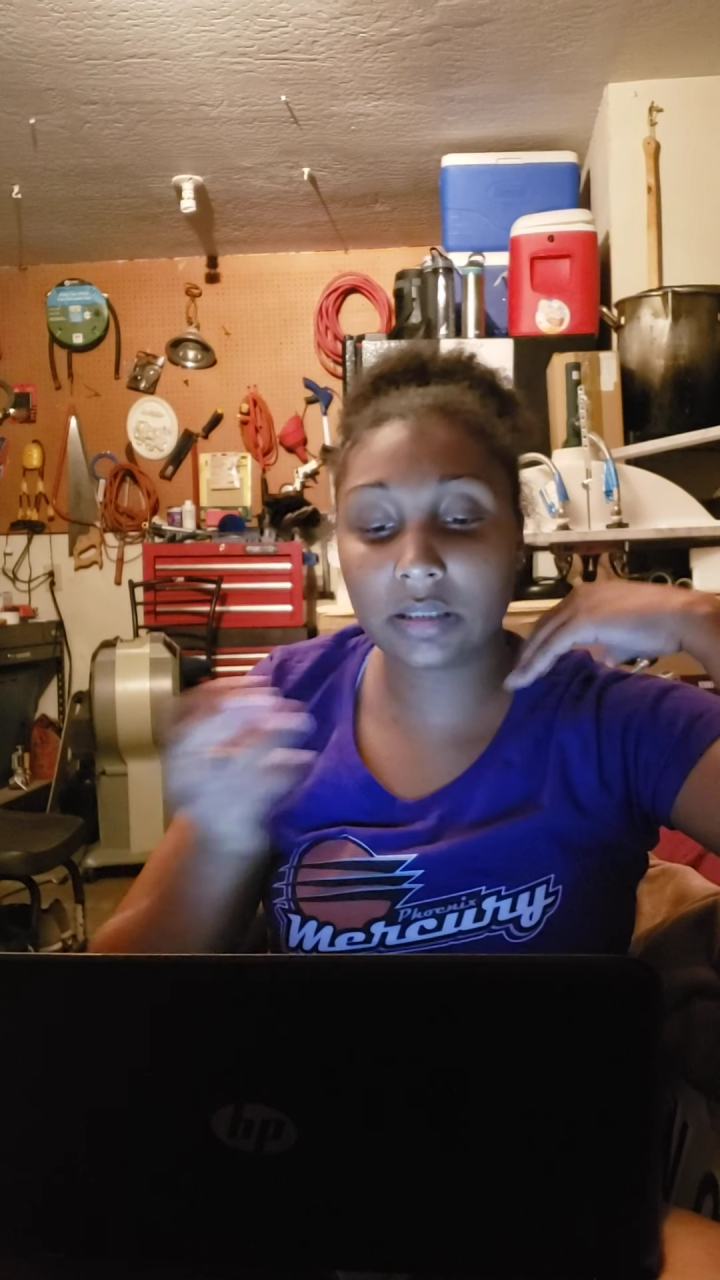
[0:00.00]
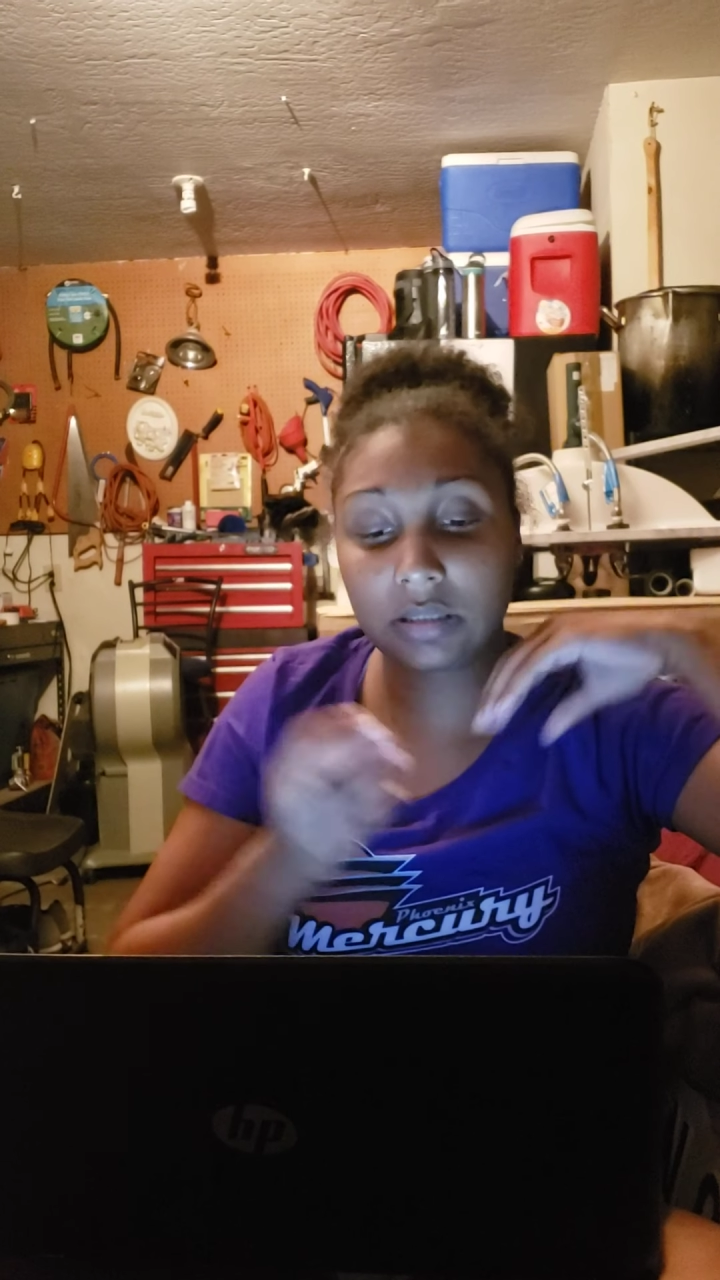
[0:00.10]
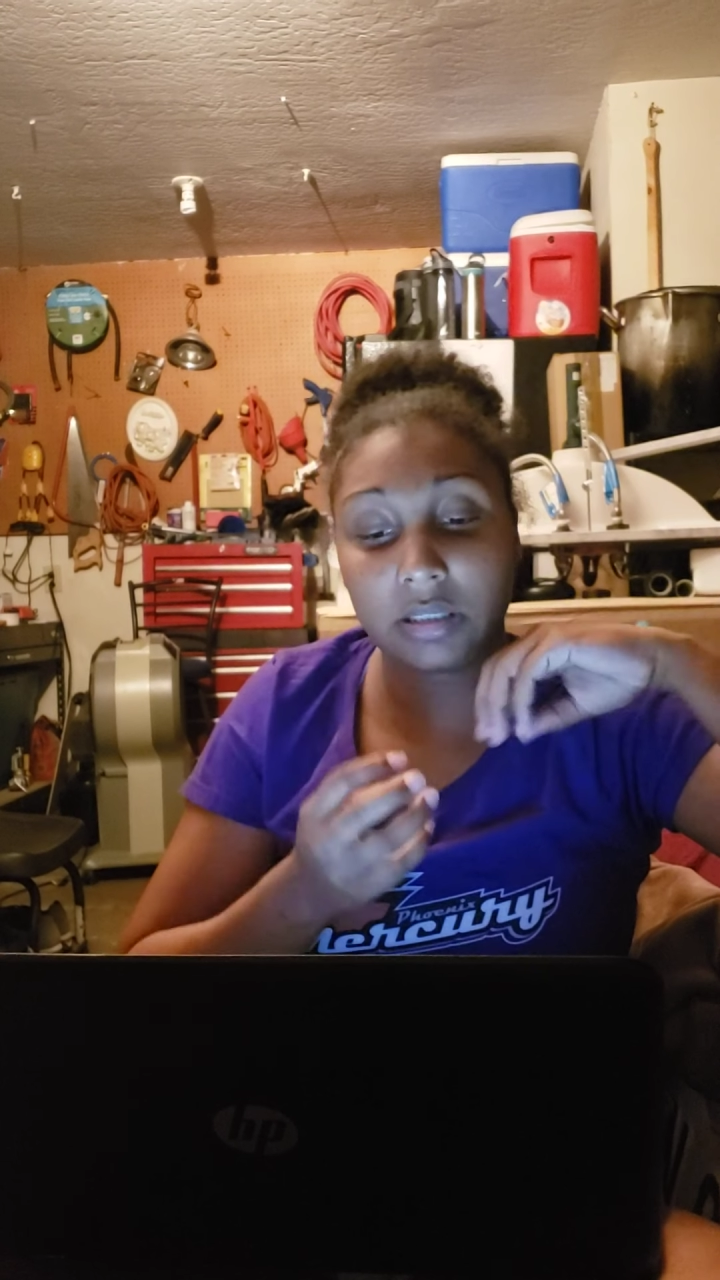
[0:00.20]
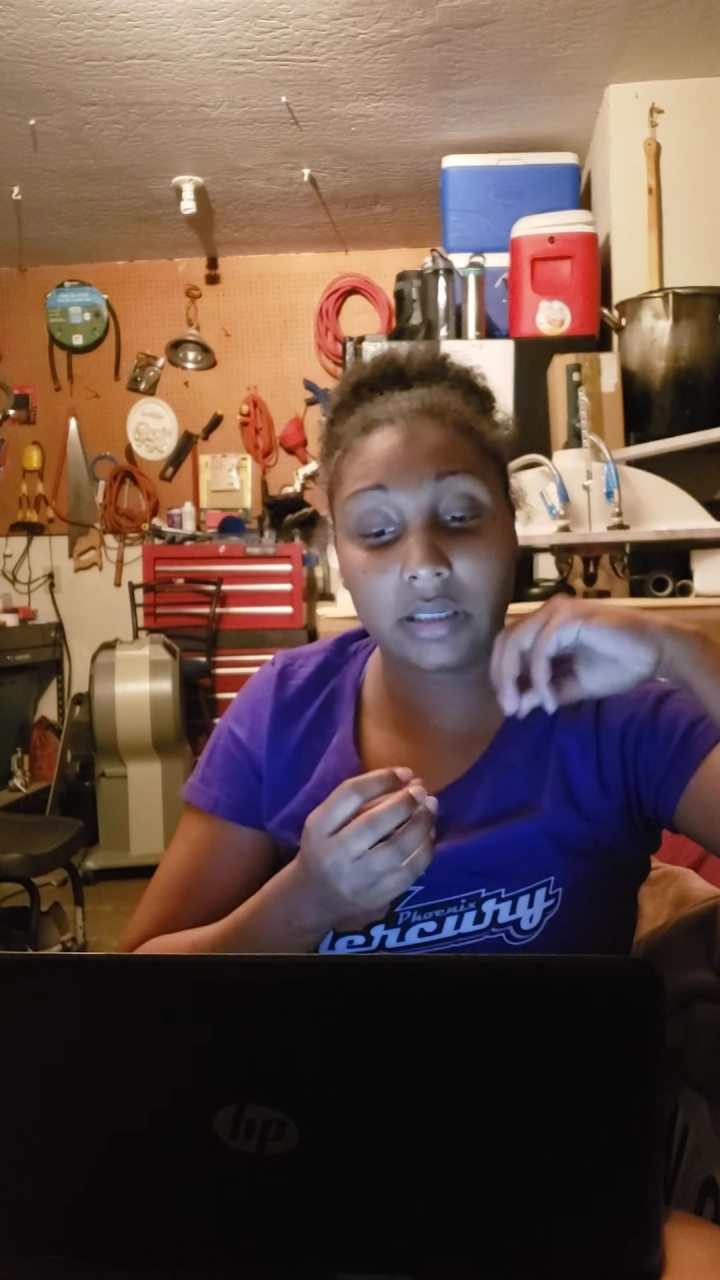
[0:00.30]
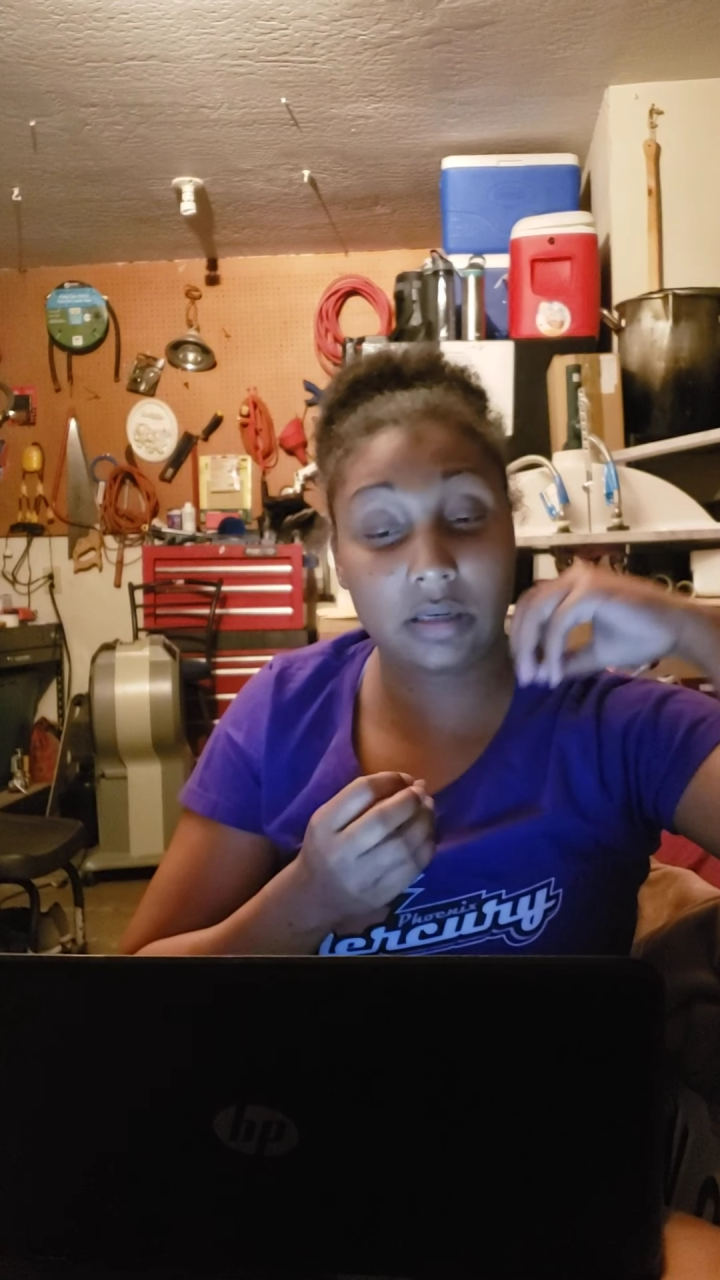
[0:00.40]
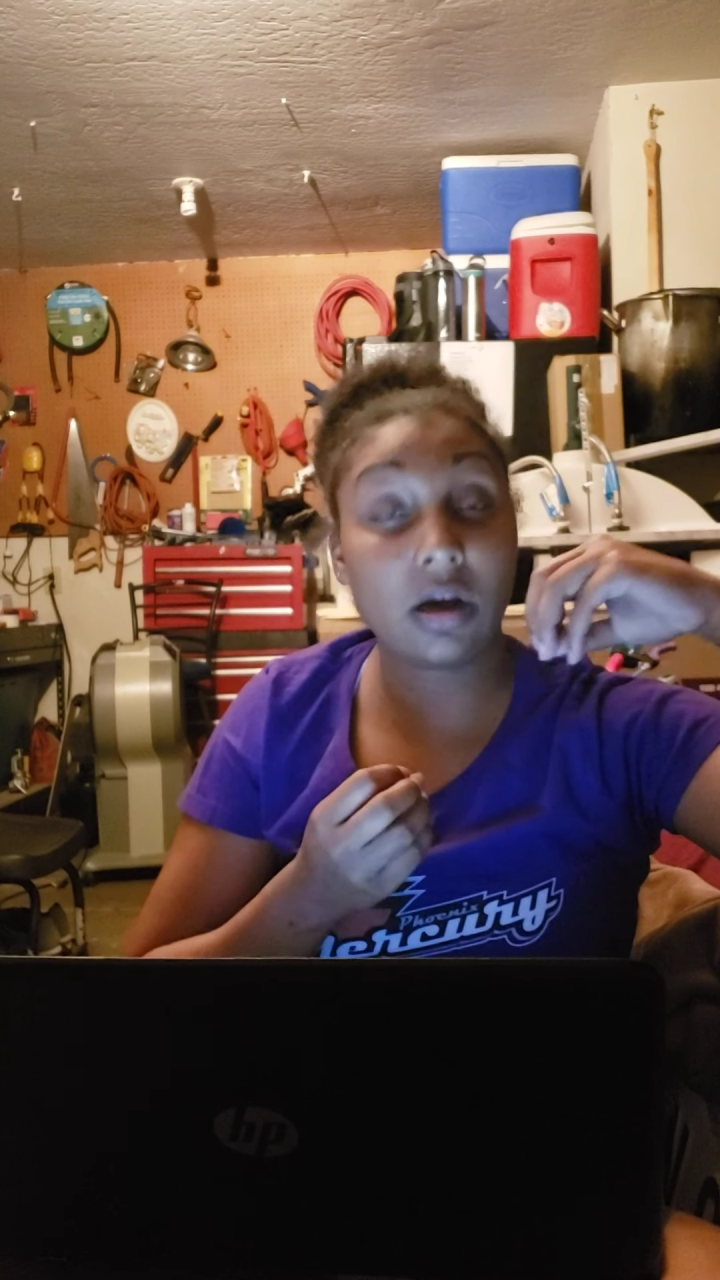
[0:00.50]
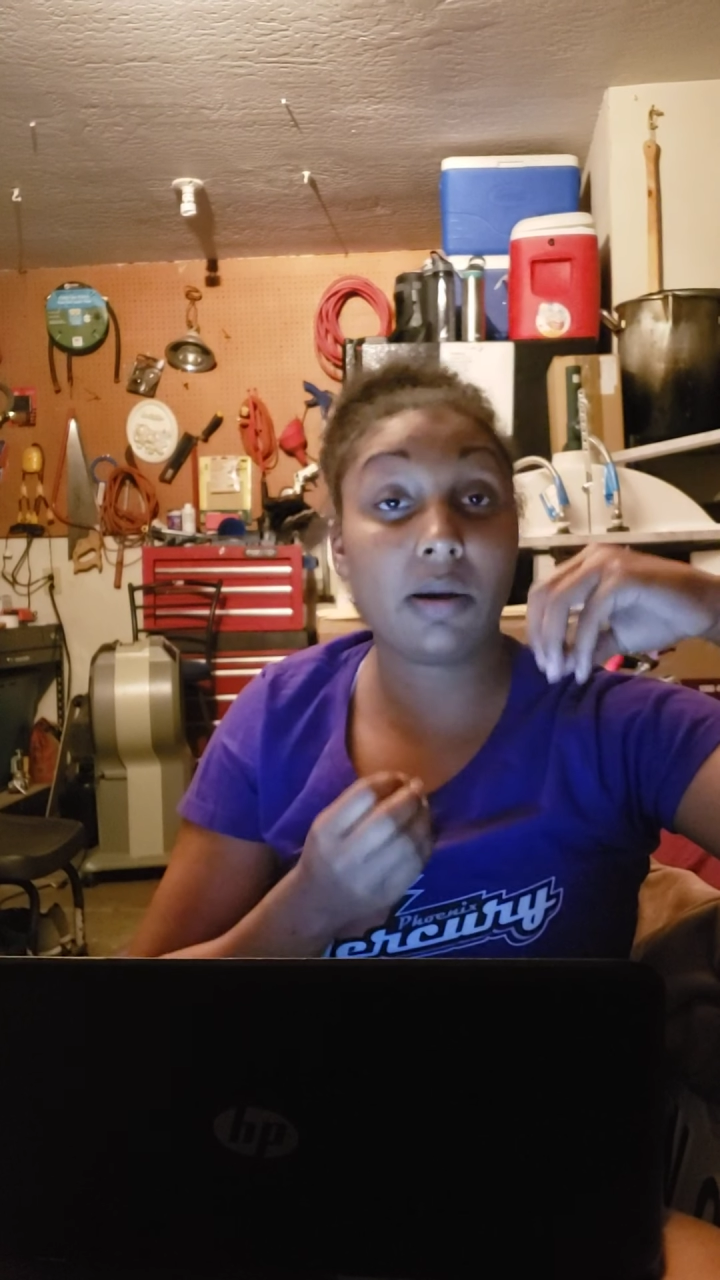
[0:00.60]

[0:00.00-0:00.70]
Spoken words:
skin